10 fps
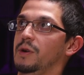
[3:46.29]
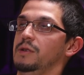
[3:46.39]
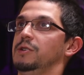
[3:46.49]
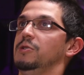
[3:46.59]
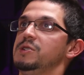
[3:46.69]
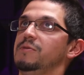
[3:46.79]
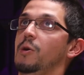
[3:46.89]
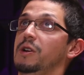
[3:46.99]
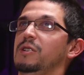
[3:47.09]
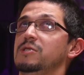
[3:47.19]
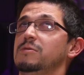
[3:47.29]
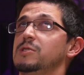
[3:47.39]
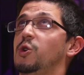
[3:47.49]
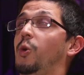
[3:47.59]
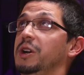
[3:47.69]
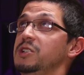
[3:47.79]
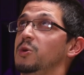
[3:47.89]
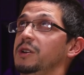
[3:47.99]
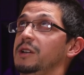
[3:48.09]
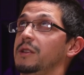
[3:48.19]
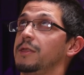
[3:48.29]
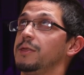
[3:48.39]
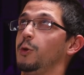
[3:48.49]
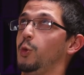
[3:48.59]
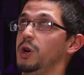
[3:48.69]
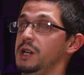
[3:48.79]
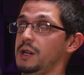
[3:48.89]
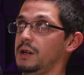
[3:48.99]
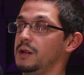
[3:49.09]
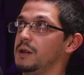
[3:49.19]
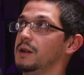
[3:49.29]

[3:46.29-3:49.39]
but New Year's Eve going into 2023.